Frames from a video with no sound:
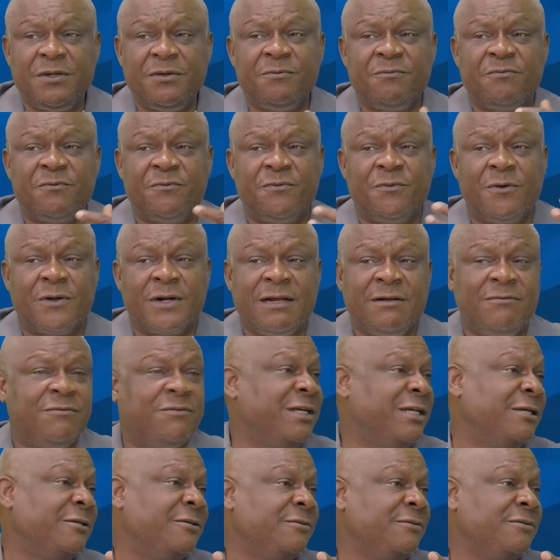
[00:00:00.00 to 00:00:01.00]
be
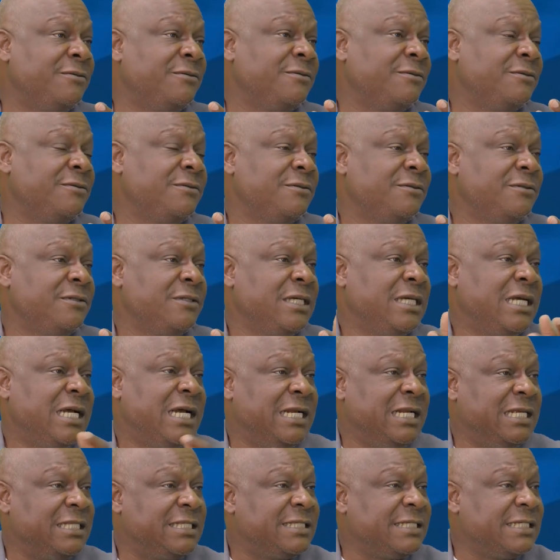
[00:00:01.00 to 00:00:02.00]
forever.
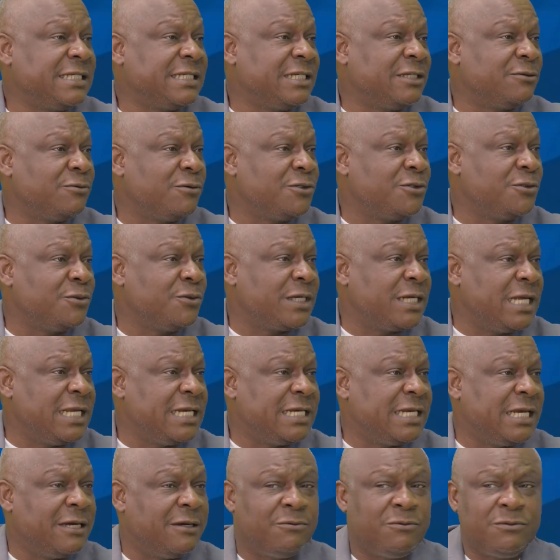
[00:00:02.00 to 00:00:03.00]
And I think it was
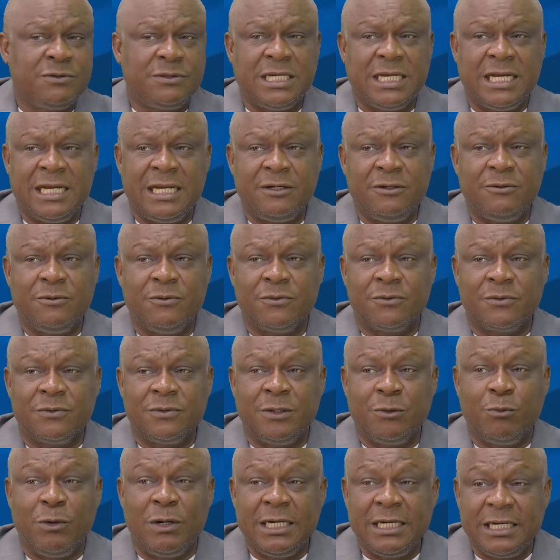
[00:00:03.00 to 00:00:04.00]

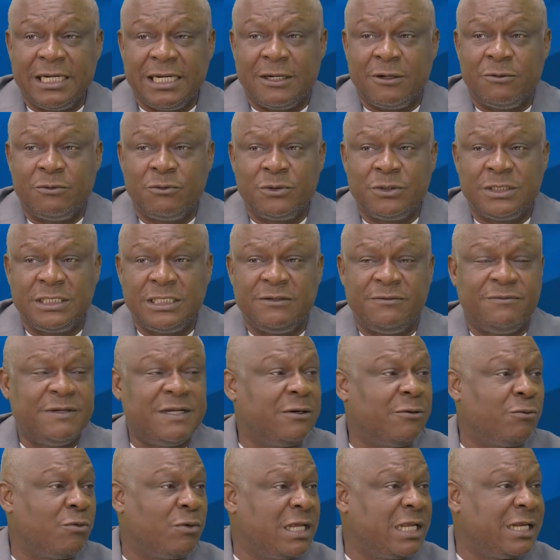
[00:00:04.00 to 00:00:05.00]
Rwanda who did
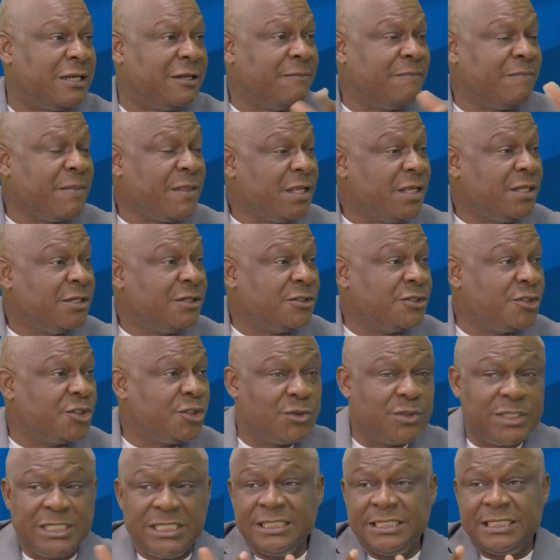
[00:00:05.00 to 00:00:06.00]
very well
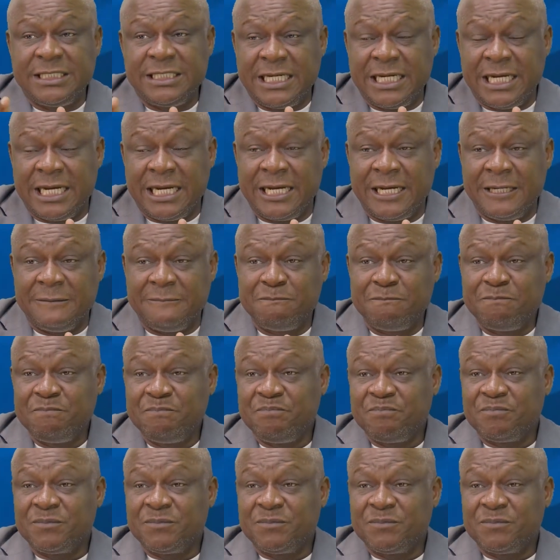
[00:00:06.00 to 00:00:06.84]
during their